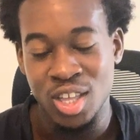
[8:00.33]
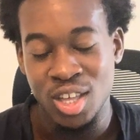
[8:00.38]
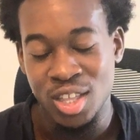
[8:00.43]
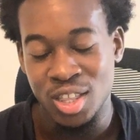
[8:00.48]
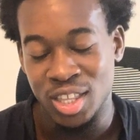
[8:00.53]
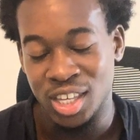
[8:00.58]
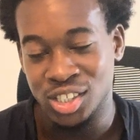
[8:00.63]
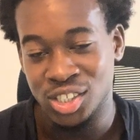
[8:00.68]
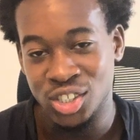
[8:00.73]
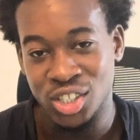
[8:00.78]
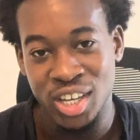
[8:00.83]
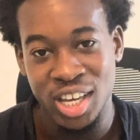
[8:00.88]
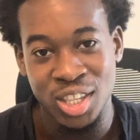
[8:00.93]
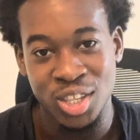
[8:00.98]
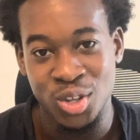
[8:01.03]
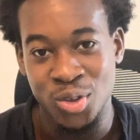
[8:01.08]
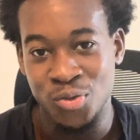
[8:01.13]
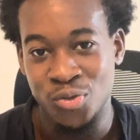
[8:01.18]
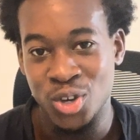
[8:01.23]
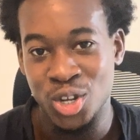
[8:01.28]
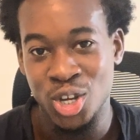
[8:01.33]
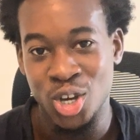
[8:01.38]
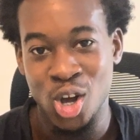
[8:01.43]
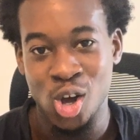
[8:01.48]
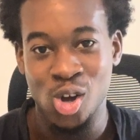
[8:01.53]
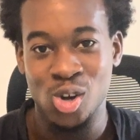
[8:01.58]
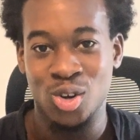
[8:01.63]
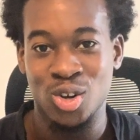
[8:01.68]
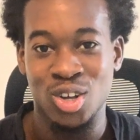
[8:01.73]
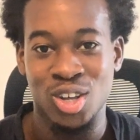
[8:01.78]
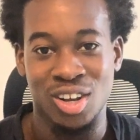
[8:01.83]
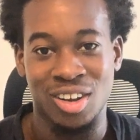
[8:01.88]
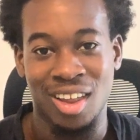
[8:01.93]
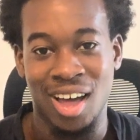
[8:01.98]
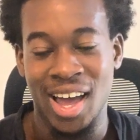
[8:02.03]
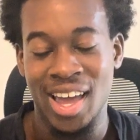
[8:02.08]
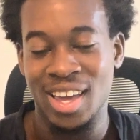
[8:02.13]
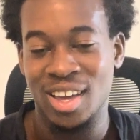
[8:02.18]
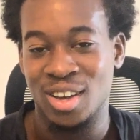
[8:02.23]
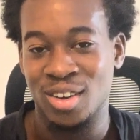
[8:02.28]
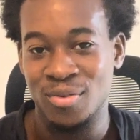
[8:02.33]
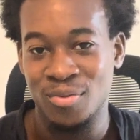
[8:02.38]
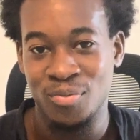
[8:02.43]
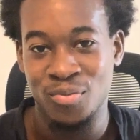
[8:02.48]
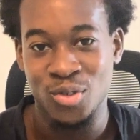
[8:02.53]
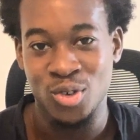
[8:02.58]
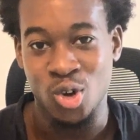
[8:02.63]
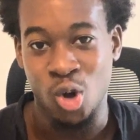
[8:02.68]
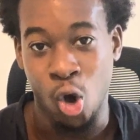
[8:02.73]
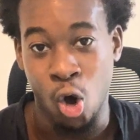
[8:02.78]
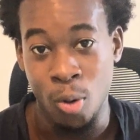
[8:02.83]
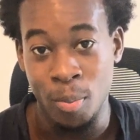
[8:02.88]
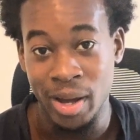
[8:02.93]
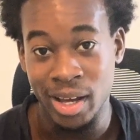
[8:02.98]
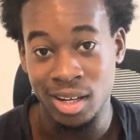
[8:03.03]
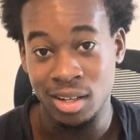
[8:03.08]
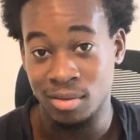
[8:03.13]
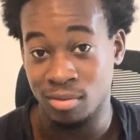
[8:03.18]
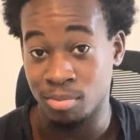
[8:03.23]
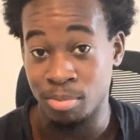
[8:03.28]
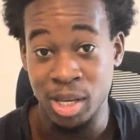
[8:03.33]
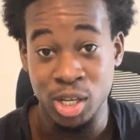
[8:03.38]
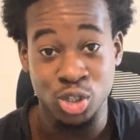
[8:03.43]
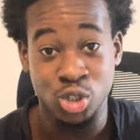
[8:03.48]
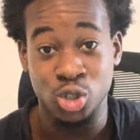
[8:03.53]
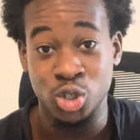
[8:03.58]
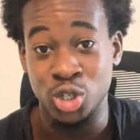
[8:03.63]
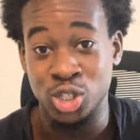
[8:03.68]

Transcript: this is the end of the video. Like, comment, make sure you